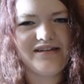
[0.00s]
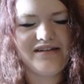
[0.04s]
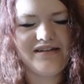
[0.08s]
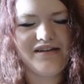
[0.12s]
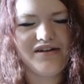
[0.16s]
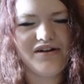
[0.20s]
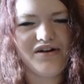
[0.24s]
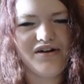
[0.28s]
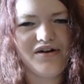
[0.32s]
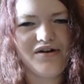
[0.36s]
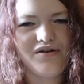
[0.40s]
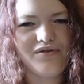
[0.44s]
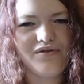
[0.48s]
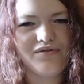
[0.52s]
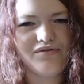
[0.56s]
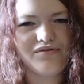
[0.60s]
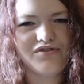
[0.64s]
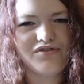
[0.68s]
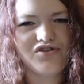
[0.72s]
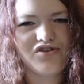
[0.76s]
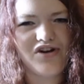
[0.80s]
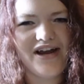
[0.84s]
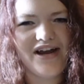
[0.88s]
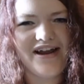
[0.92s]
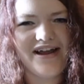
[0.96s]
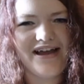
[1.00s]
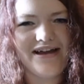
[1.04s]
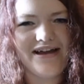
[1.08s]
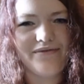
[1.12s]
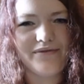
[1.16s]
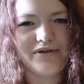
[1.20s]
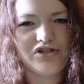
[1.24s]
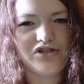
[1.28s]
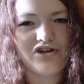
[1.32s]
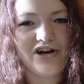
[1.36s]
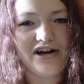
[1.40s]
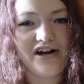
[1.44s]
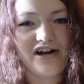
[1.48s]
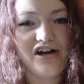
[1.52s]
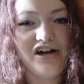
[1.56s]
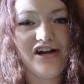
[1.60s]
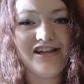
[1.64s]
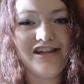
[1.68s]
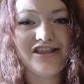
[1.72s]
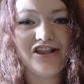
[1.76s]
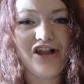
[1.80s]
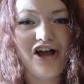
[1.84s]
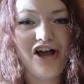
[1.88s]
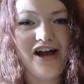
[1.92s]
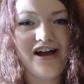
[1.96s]
you know, I would try to
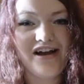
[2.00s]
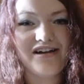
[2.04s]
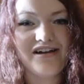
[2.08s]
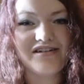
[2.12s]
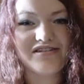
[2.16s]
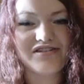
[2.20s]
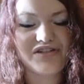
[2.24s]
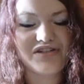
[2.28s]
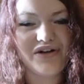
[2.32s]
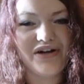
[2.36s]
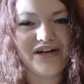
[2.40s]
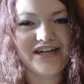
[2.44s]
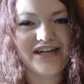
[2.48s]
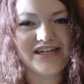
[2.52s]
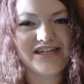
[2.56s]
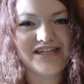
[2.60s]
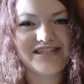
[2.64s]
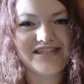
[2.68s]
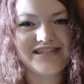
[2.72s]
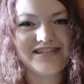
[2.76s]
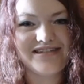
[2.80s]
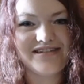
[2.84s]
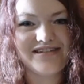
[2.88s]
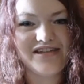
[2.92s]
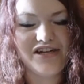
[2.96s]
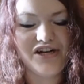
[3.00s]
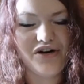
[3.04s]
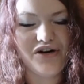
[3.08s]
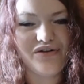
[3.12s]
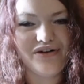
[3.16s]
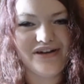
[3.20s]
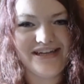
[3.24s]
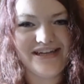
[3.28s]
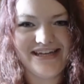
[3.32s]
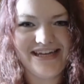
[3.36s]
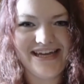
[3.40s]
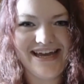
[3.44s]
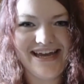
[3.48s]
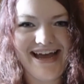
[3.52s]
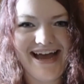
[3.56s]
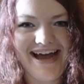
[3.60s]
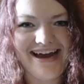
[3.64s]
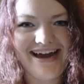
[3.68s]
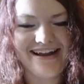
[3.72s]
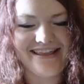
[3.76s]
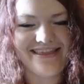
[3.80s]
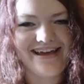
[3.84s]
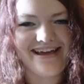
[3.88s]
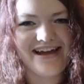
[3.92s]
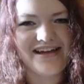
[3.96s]
unlock so I could just, you know, get
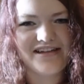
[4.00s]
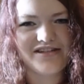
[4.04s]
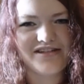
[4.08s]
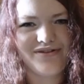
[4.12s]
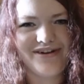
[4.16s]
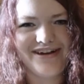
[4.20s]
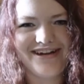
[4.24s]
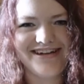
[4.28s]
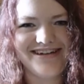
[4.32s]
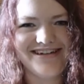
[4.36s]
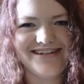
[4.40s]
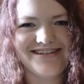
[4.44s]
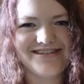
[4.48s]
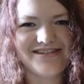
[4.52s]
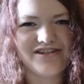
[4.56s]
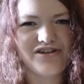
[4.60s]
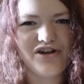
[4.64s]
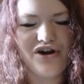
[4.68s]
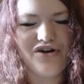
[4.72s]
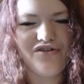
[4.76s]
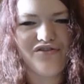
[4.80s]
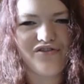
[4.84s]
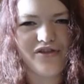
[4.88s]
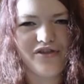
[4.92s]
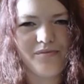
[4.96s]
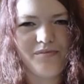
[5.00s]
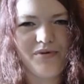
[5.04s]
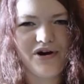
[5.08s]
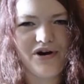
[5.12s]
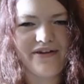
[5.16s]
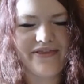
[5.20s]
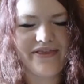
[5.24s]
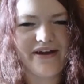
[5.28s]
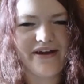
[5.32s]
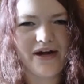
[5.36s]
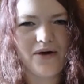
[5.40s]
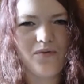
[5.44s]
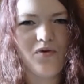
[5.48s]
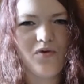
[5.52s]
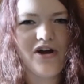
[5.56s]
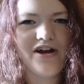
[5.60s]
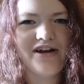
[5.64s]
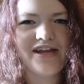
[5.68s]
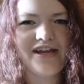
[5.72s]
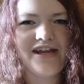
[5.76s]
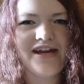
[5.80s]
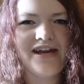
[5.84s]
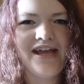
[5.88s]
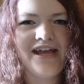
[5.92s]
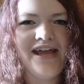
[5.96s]
out of that so I could just go for the part that I
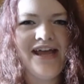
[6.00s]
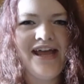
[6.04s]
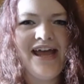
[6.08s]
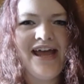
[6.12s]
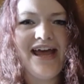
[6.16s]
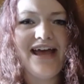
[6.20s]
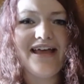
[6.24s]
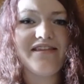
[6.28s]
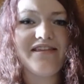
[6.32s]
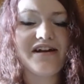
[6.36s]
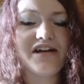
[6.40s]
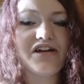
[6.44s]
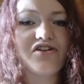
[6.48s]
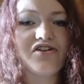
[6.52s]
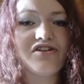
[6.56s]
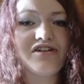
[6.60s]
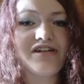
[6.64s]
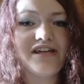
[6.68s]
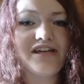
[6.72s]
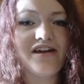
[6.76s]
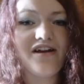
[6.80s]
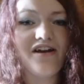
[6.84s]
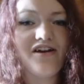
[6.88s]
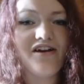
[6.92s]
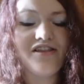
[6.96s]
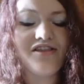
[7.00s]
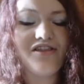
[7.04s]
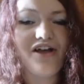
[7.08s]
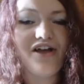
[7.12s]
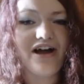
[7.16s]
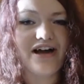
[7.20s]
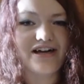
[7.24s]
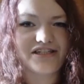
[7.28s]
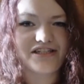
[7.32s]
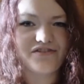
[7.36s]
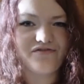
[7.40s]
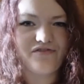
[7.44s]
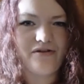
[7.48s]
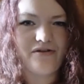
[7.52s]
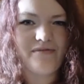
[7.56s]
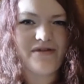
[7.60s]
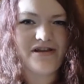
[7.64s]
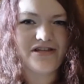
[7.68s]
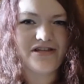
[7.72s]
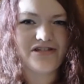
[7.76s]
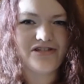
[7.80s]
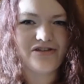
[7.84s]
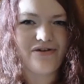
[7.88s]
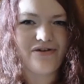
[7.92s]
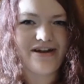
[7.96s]
wanted, and then I couldn't get unlocked from
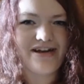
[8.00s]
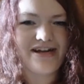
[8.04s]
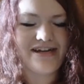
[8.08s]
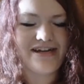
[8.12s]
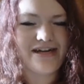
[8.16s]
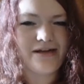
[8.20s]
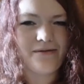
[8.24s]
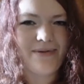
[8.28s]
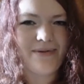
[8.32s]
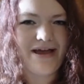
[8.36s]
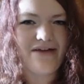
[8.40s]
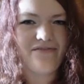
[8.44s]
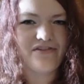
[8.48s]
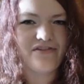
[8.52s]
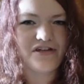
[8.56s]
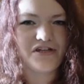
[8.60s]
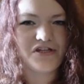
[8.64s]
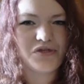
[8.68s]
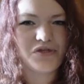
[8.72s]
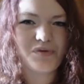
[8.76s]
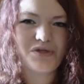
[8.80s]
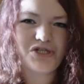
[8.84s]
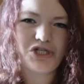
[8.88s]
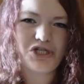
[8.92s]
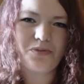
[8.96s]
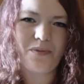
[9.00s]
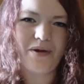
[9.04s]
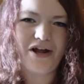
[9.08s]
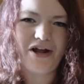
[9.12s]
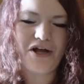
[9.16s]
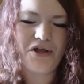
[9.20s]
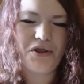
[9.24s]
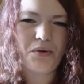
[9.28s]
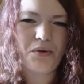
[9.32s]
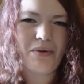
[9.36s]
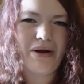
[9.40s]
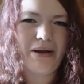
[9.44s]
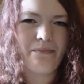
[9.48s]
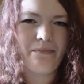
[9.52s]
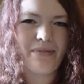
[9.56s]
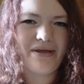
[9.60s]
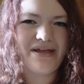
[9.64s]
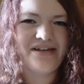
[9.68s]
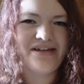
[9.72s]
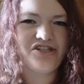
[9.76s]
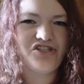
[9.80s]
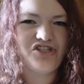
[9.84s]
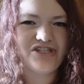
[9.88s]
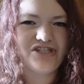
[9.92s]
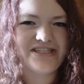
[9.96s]
it, so I'd end up having to switch to my other
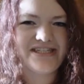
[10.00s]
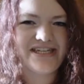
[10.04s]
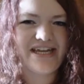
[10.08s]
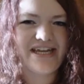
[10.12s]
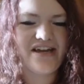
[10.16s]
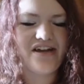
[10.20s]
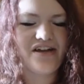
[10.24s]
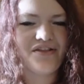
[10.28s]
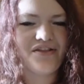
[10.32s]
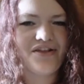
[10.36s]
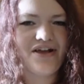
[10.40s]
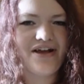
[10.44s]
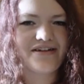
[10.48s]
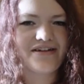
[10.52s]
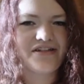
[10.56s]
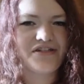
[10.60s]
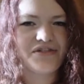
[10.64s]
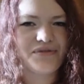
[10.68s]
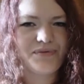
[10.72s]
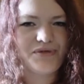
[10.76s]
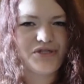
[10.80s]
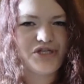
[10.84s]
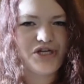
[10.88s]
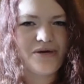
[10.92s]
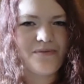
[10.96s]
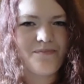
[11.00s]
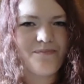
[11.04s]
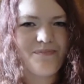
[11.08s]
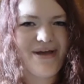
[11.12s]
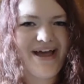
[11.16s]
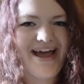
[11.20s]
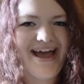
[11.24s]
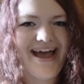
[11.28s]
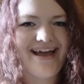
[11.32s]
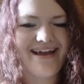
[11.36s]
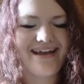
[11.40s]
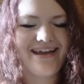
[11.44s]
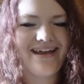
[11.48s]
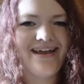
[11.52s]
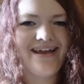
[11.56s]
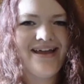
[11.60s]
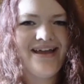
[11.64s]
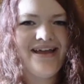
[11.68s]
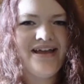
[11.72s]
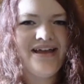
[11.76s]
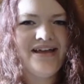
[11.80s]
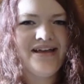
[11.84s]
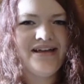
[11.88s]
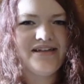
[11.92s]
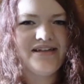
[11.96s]
weapon just to get unlocked and switching back.
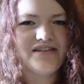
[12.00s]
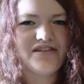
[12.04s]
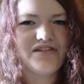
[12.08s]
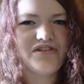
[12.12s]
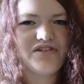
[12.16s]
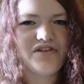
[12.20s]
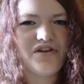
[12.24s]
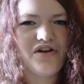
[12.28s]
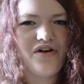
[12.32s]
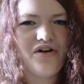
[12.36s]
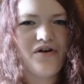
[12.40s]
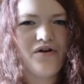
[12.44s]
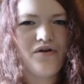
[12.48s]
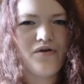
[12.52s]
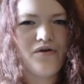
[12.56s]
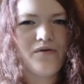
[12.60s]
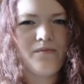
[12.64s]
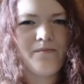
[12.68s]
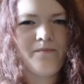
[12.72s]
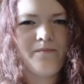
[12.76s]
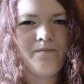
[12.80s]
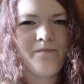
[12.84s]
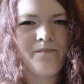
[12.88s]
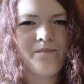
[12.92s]
So